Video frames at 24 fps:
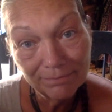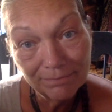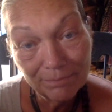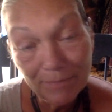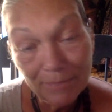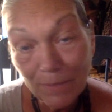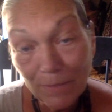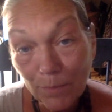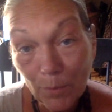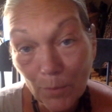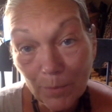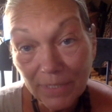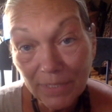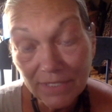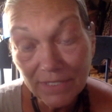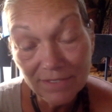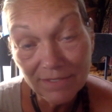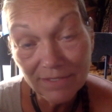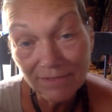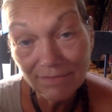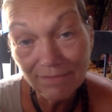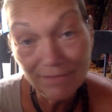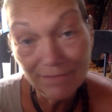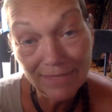People
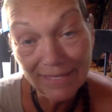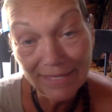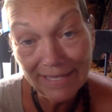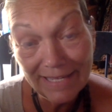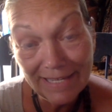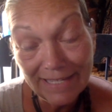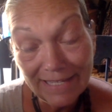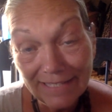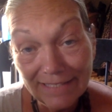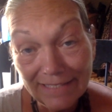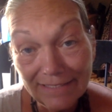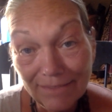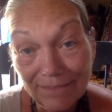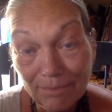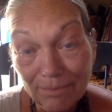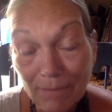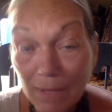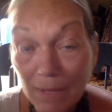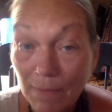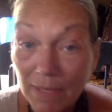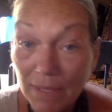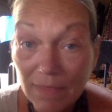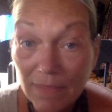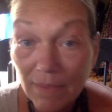miss the end.
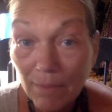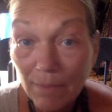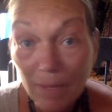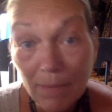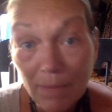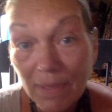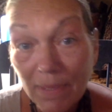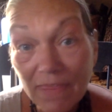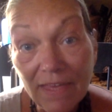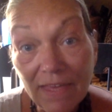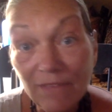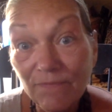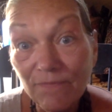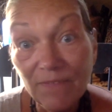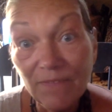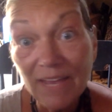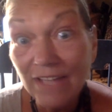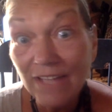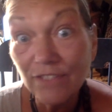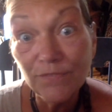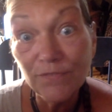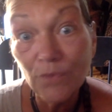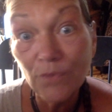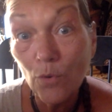Maybe that maybe they
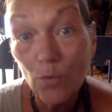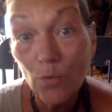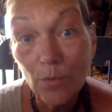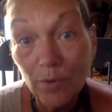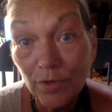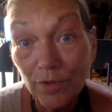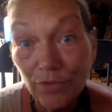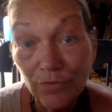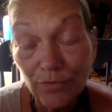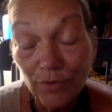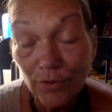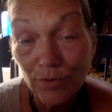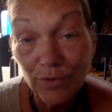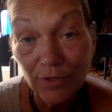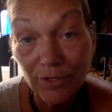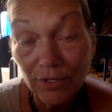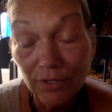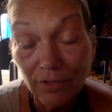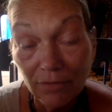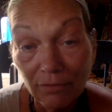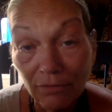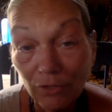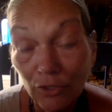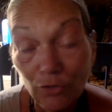fast forward through
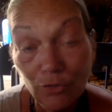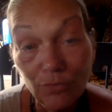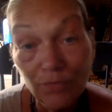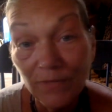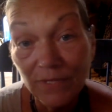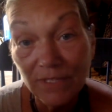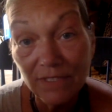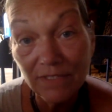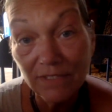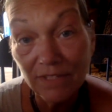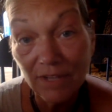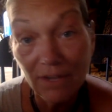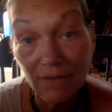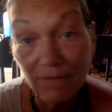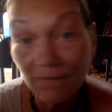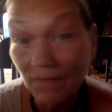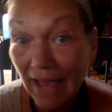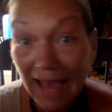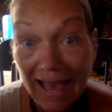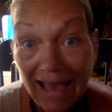the goofy stuff.